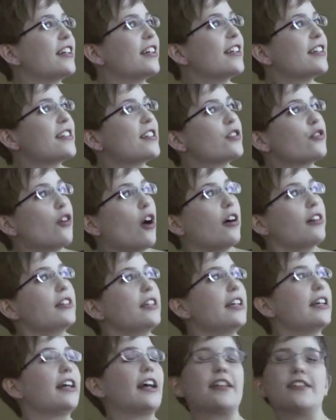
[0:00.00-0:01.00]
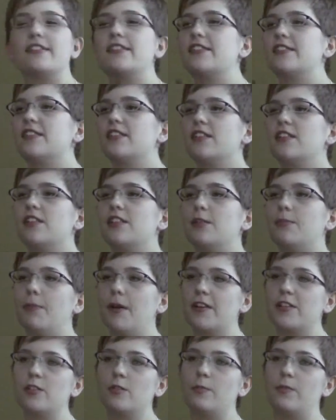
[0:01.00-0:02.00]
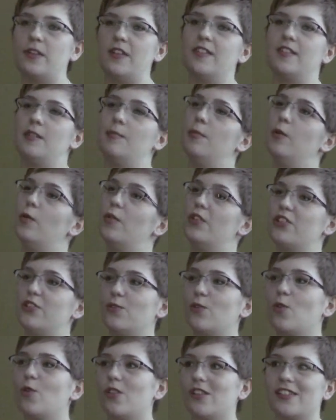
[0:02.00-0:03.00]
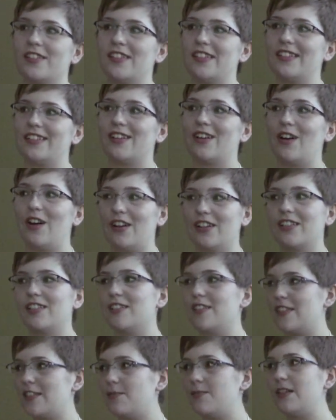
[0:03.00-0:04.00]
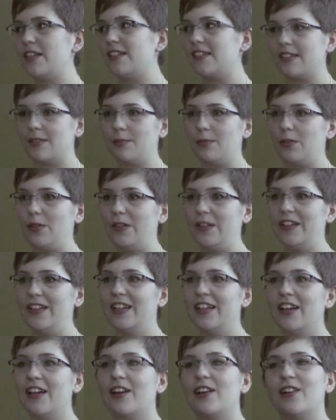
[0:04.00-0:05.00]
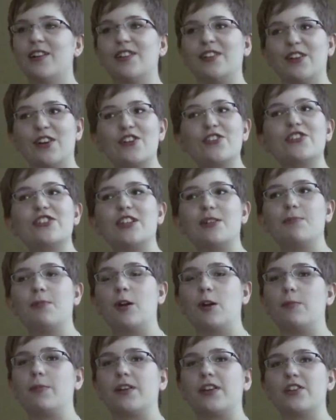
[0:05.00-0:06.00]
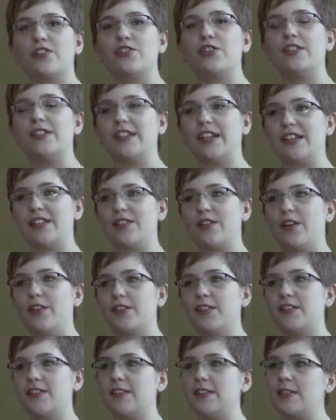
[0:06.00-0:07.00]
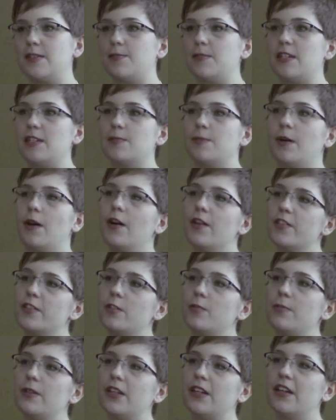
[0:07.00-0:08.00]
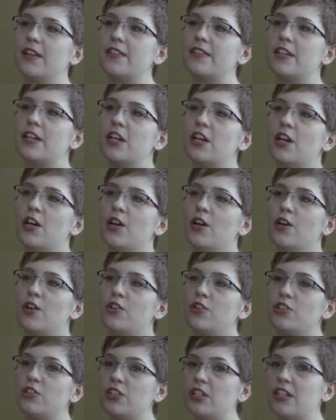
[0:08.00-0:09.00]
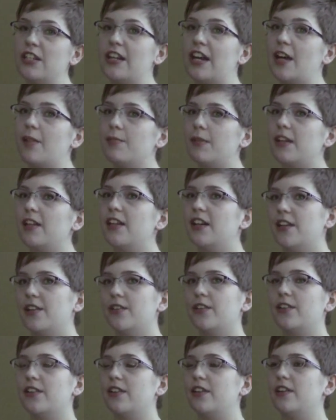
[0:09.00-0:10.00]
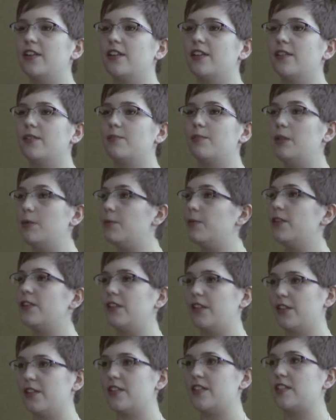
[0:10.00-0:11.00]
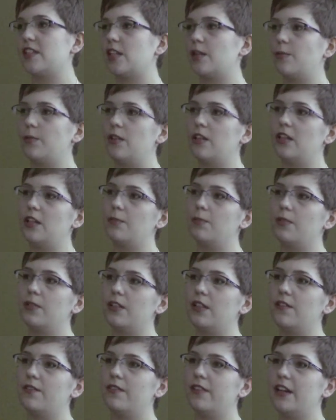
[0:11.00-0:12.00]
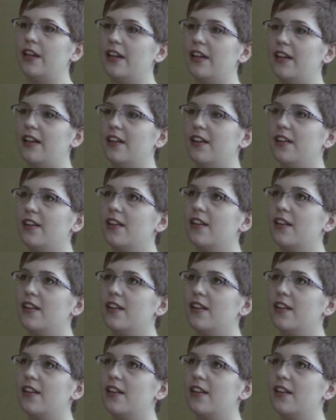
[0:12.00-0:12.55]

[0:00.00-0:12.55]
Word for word: is strongly against the puzzle piece symbol, which of course is Autism Speaks symbol, largely in part because she's against Autism Speaks, but also because she and many other people in the autistic community believe that